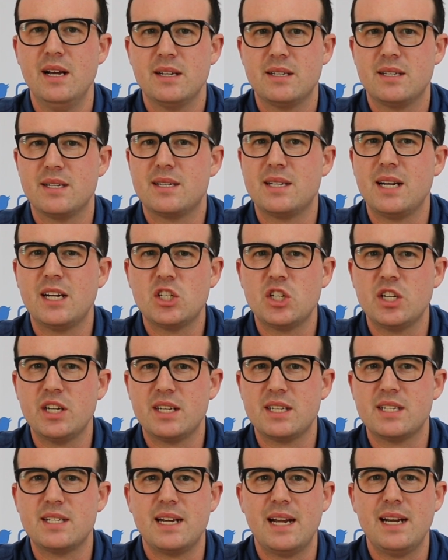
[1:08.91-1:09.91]
to such an
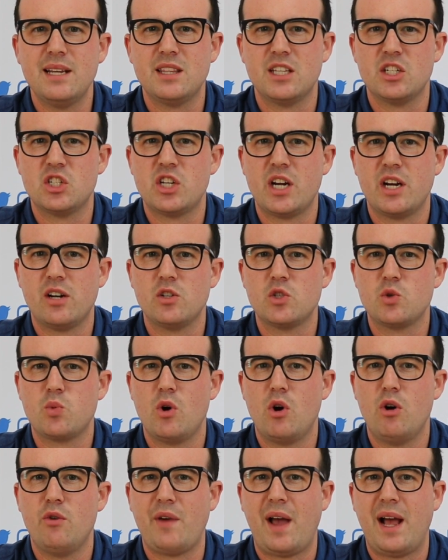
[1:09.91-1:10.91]
extent that Channel
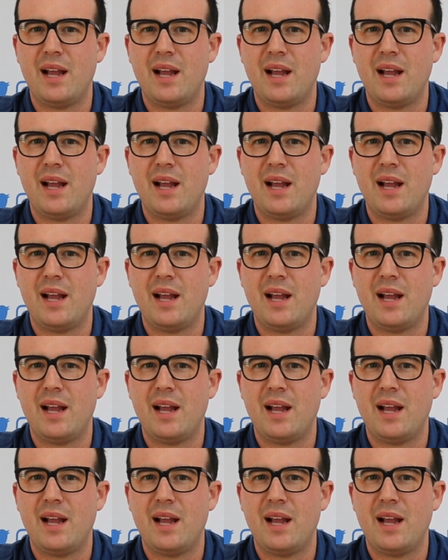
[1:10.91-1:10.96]
12